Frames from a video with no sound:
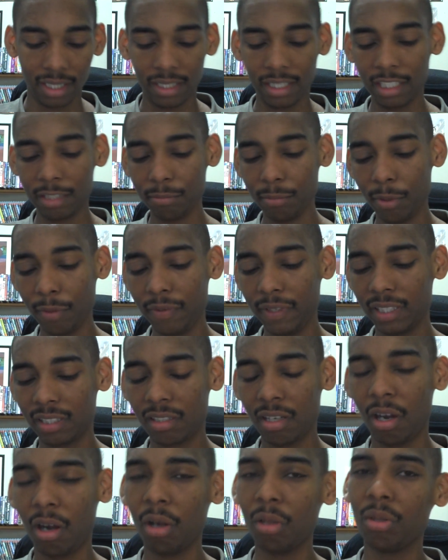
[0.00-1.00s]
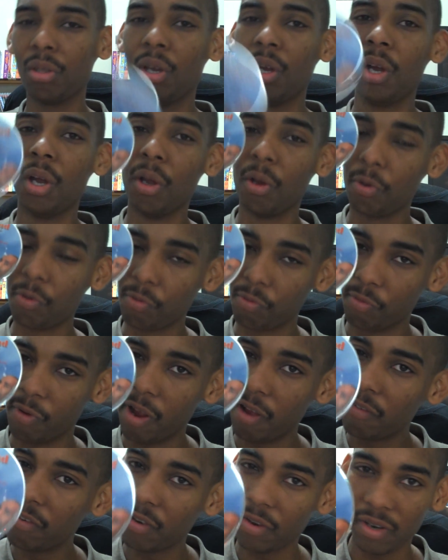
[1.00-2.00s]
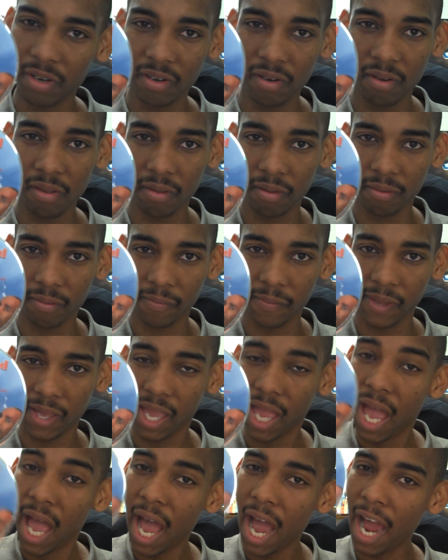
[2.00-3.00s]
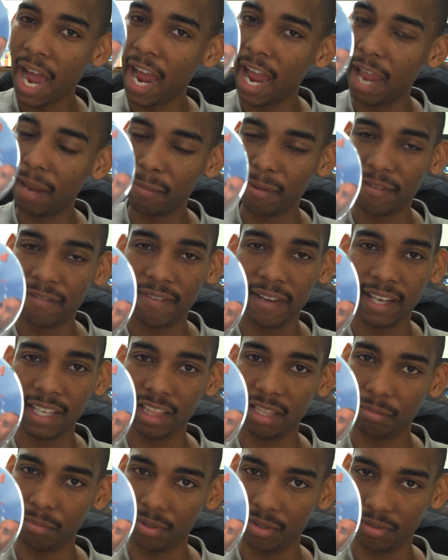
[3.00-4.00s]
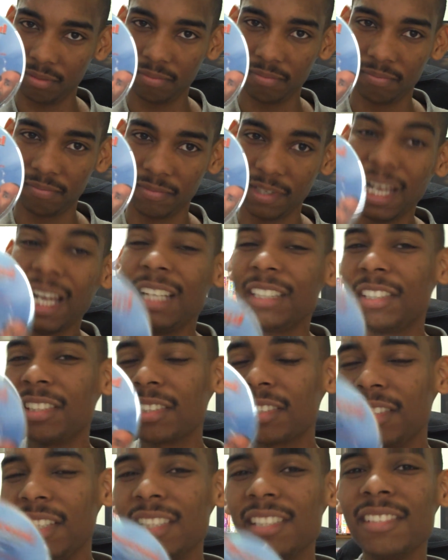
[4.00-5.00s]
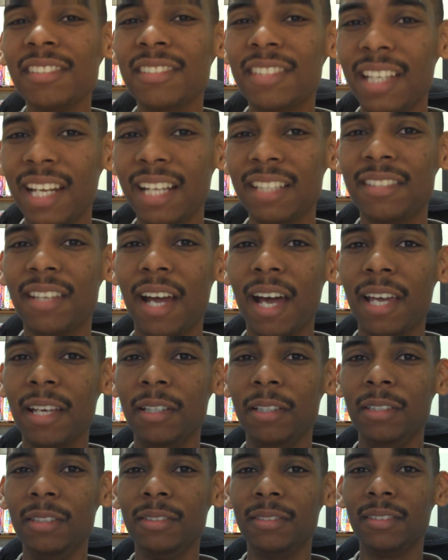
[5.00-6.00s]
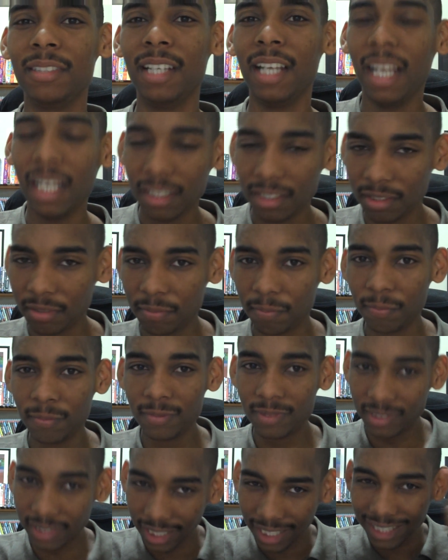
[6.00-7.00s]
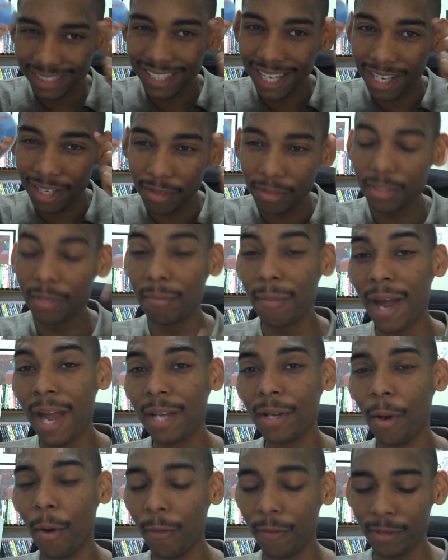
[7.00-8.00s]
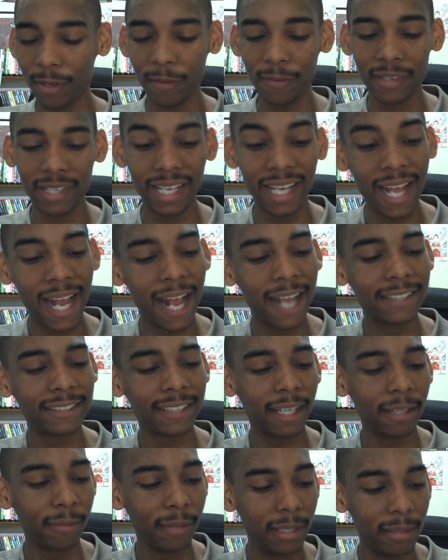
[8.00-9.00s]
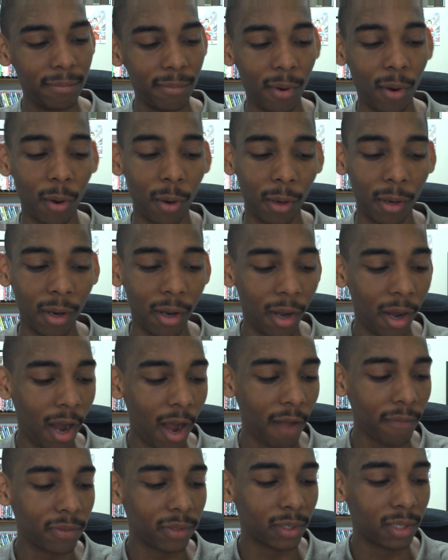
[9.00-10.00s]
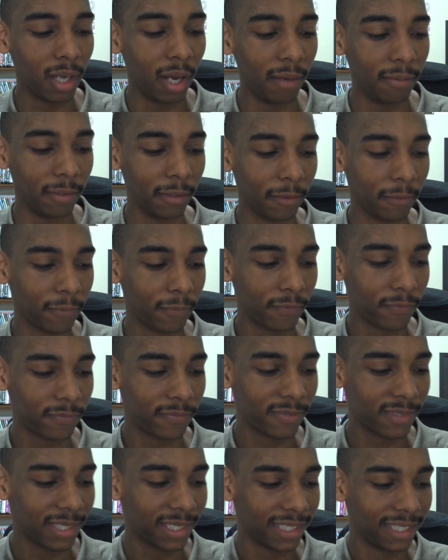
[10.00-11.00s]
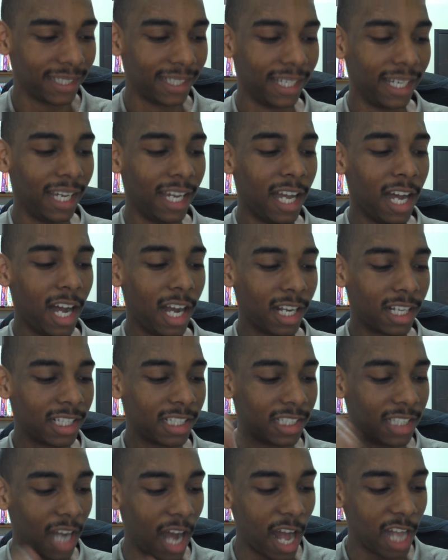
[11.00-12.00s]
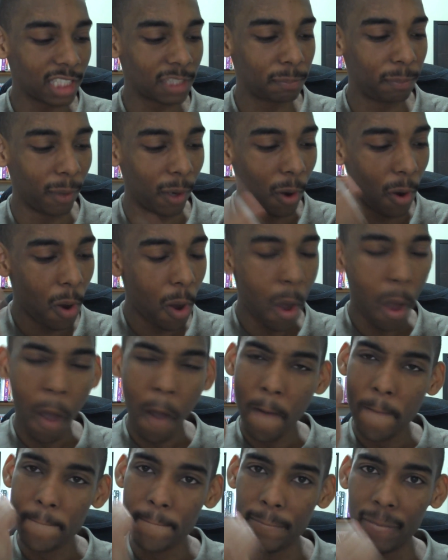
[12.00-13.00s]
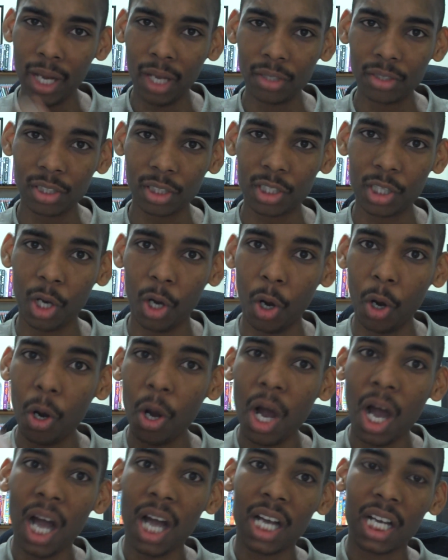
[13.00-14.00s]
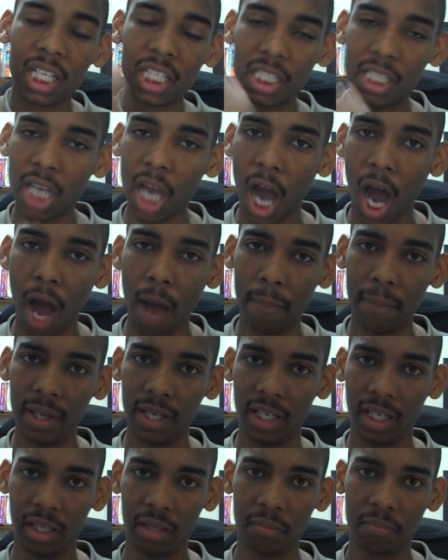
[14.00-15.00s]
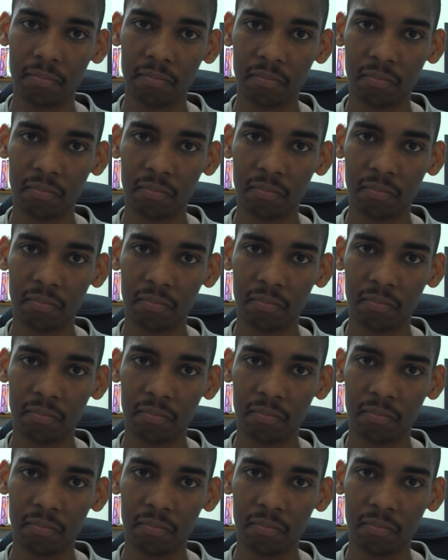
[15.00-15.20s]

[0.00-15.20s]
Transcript: This movie is called Reverend, I'm Available. Just listen to that title. Just say that title in your mind over and over again as I read more of the cover. A gospel musical comedy.